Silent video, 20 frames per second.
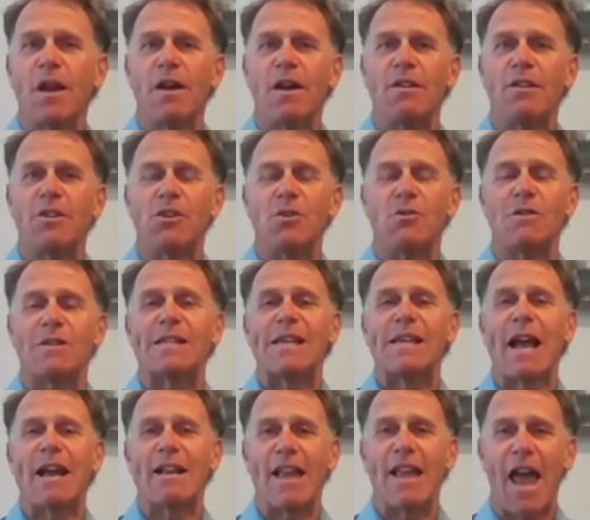that shows
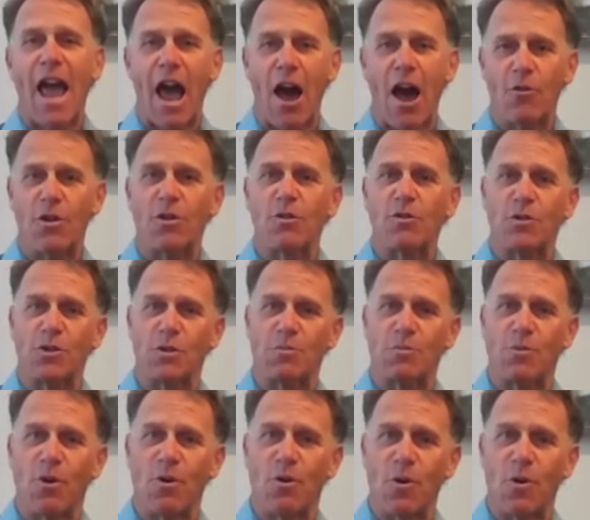exactly how to use the
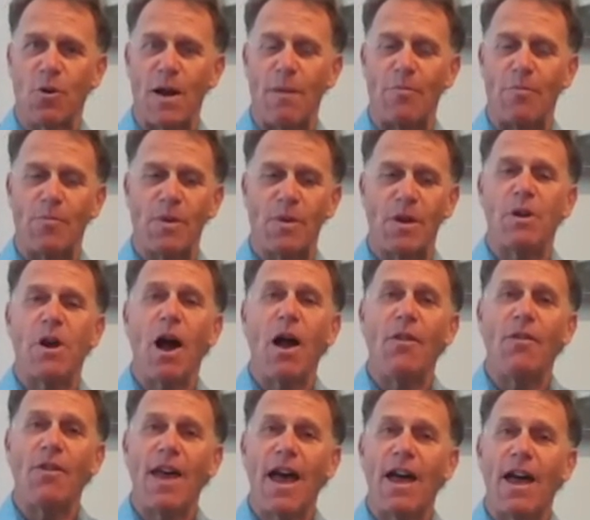program.
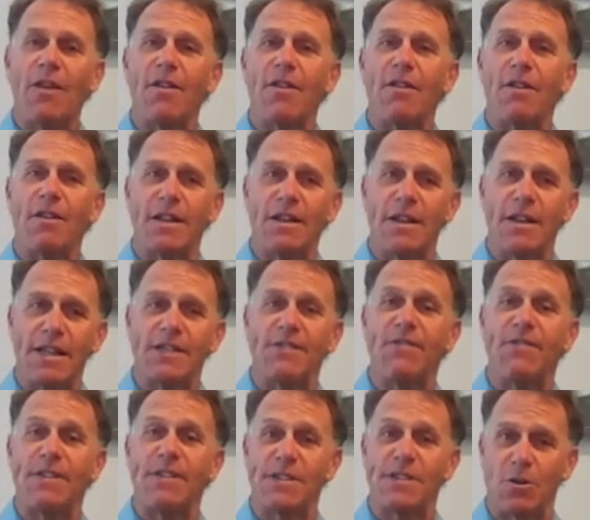Beyond that,
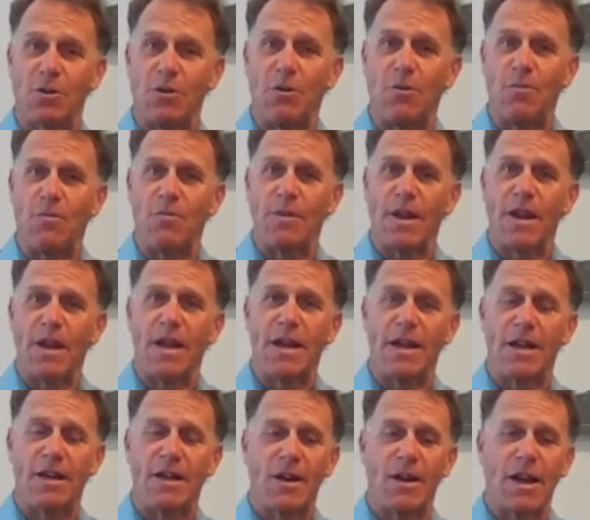it's physical.
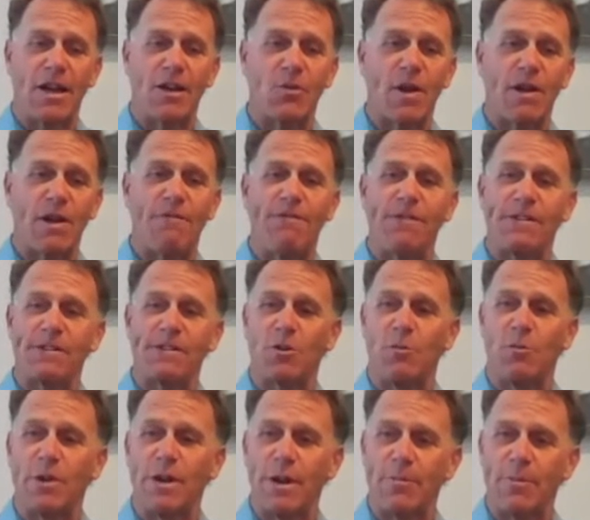And we have
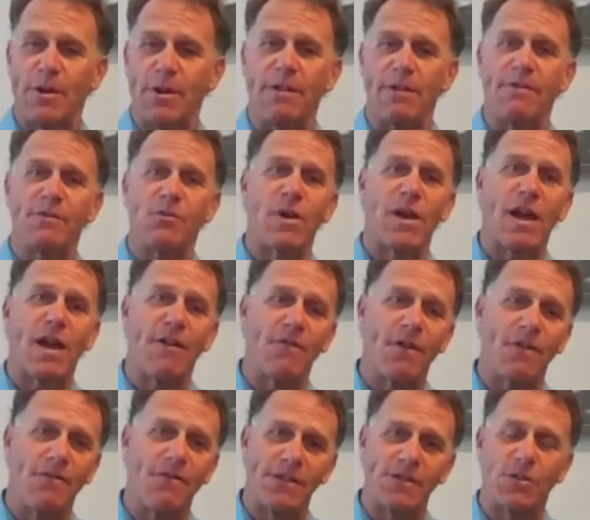physical manipulators. We have
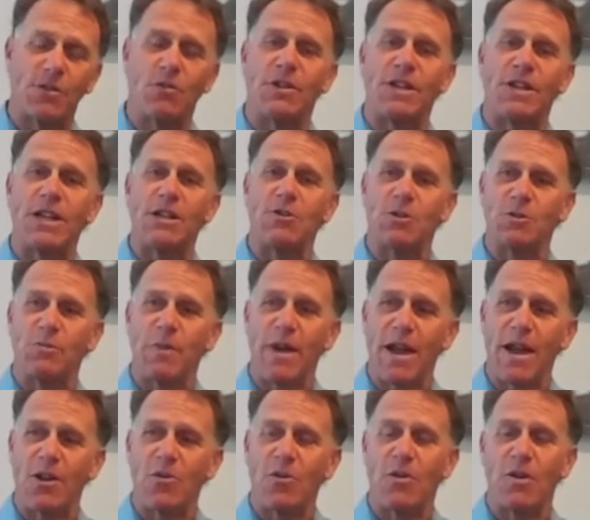physical teacher's
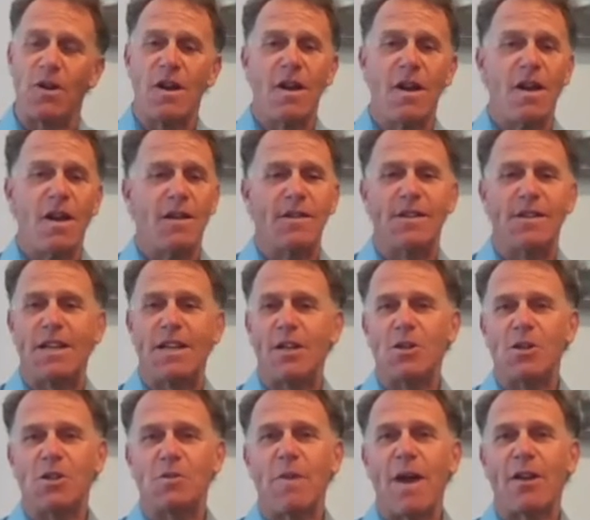manual. The
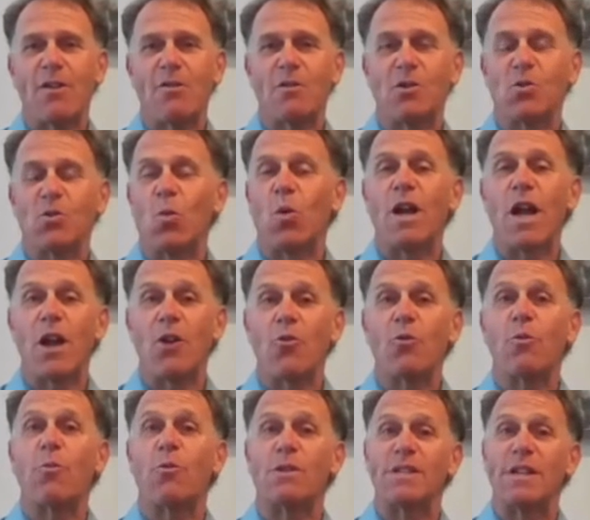teacher's manual is
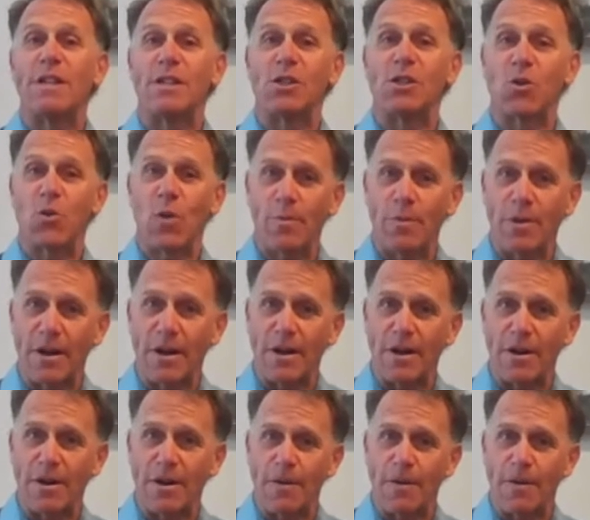100% scripted.